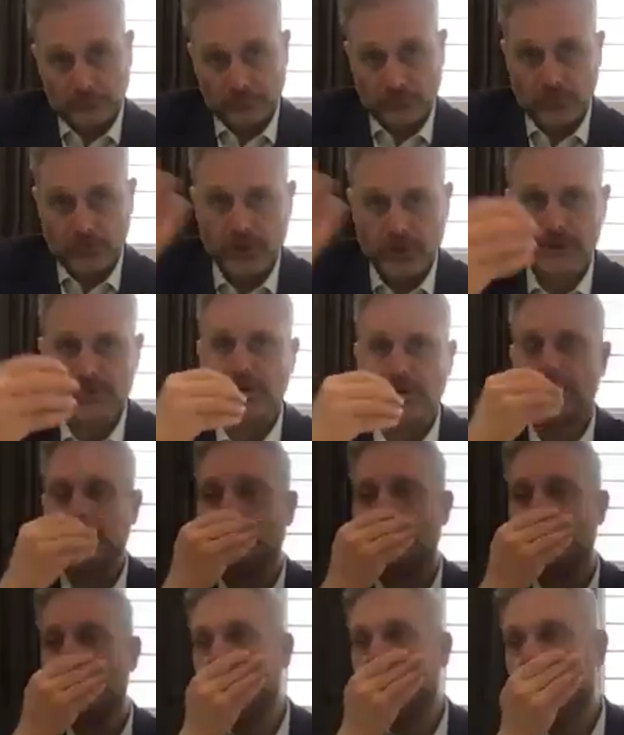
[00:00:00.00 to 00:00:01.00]
For
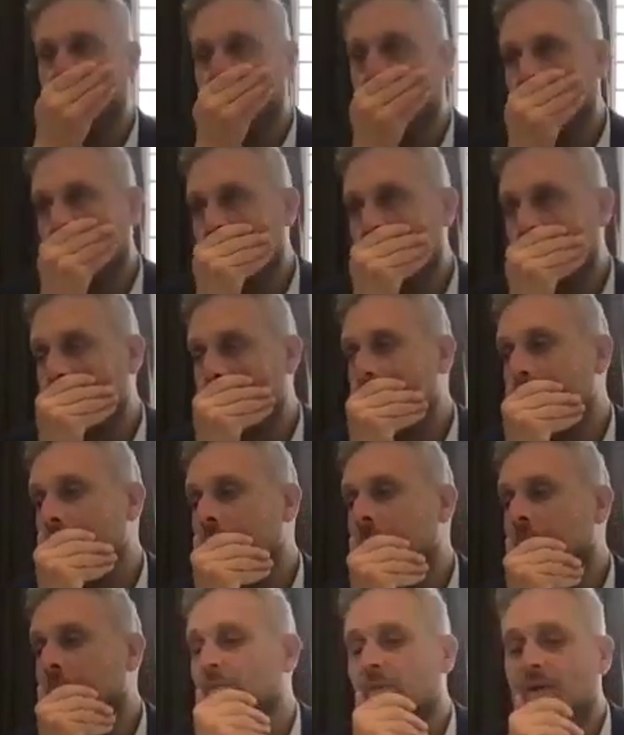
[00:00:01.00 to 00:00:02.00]
example,
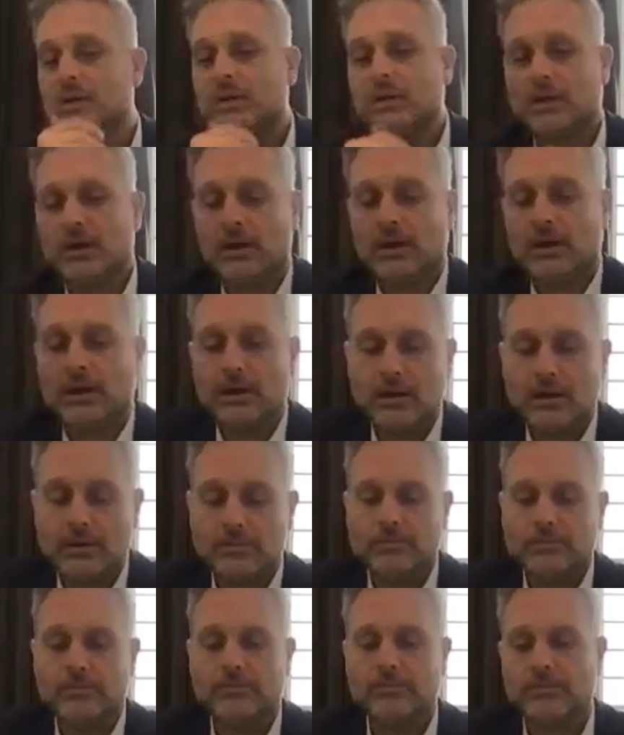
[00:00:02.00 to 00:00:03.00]

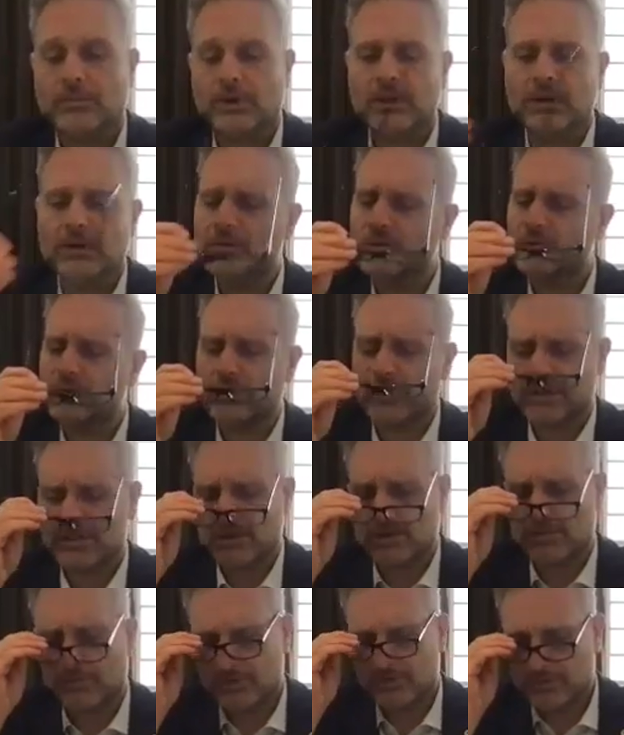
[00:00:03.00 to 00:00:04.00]
I'll give you two
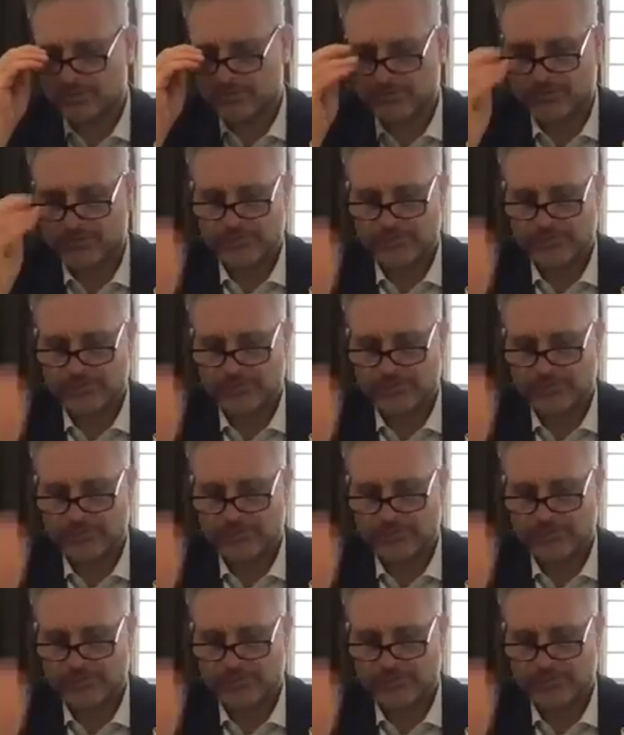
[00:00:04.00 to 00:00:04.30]
examples.